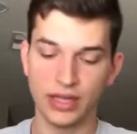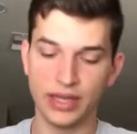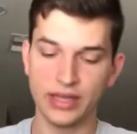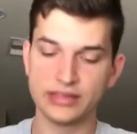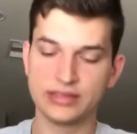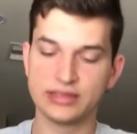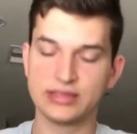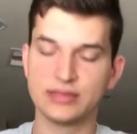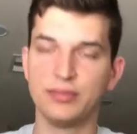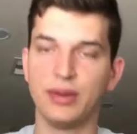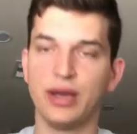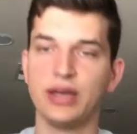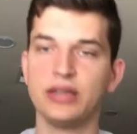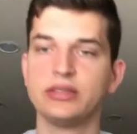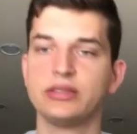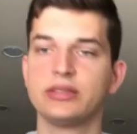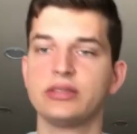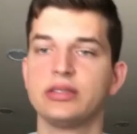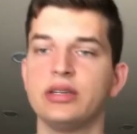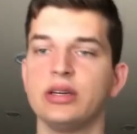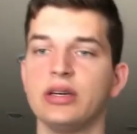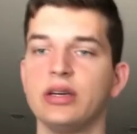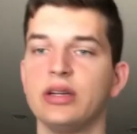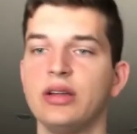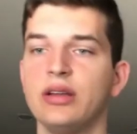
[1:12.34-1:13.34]
It smells
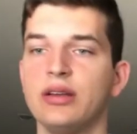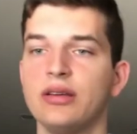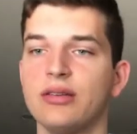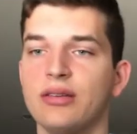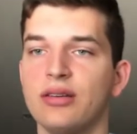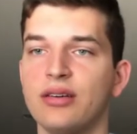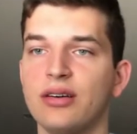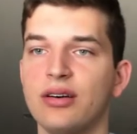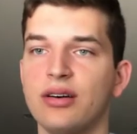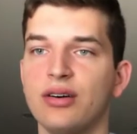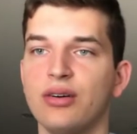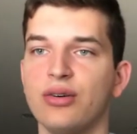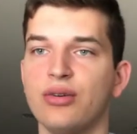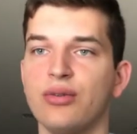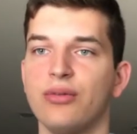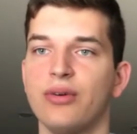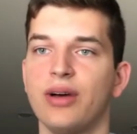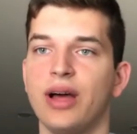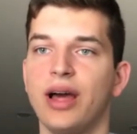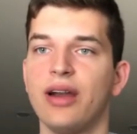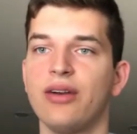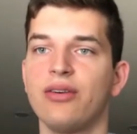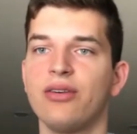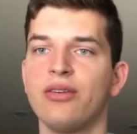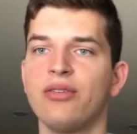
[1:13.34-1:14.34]
good. Oh,
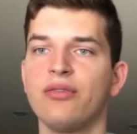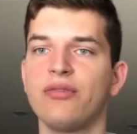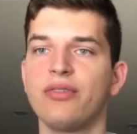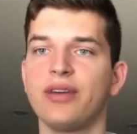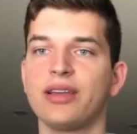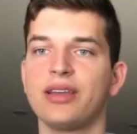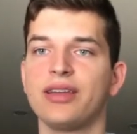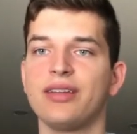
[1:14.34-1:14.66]
I don't know if